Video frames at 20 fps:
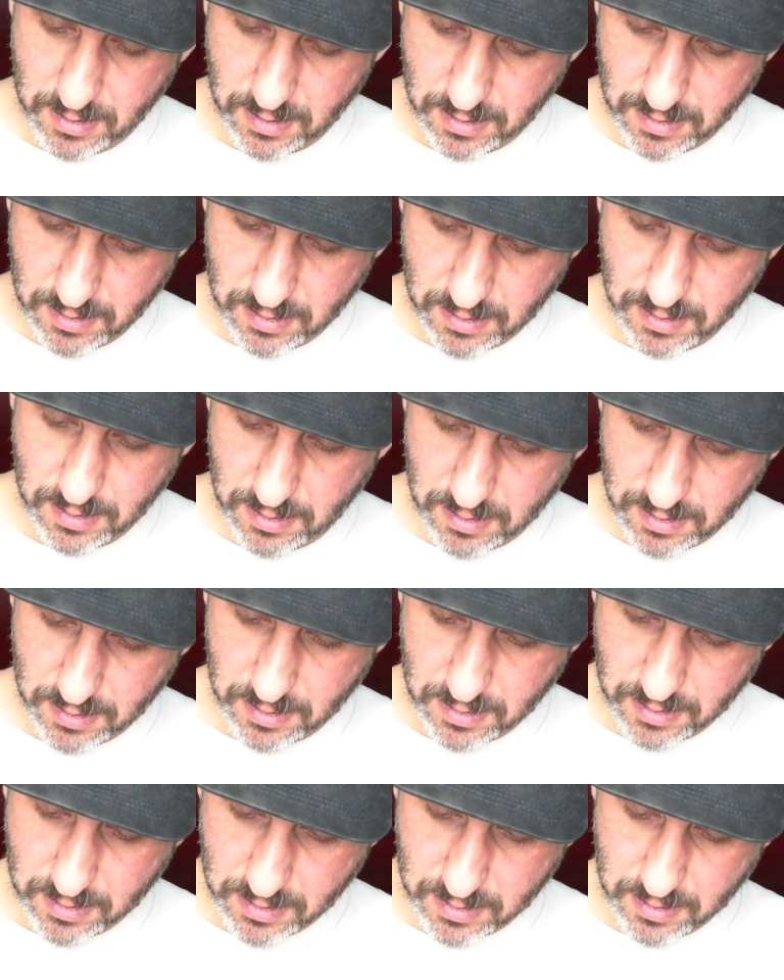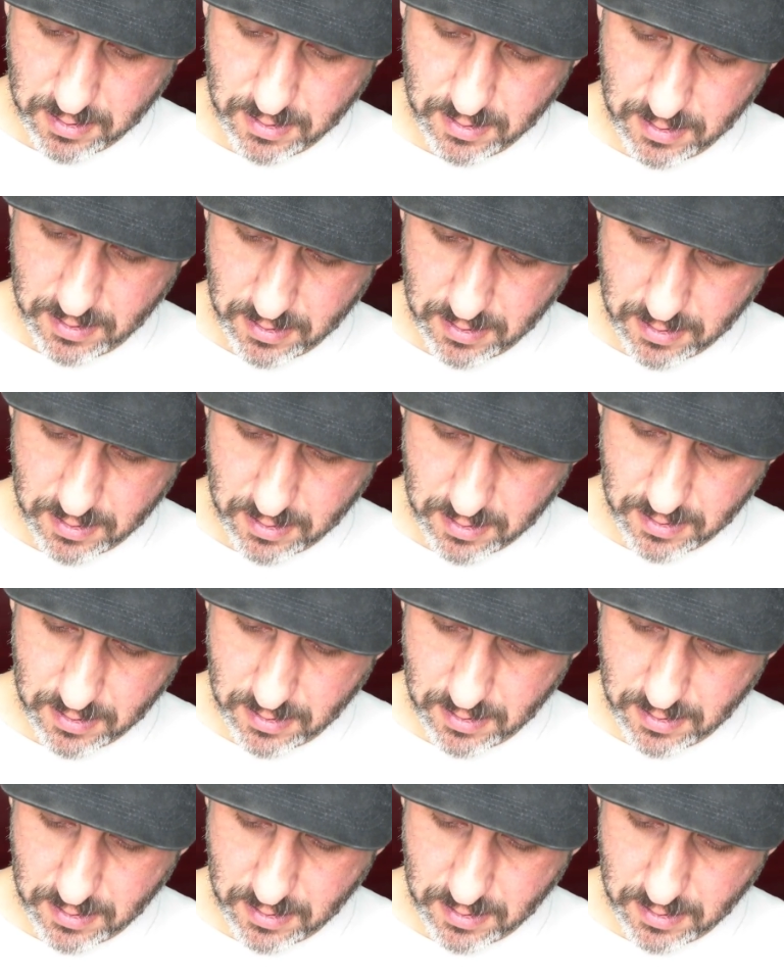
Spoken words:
Nothing is said.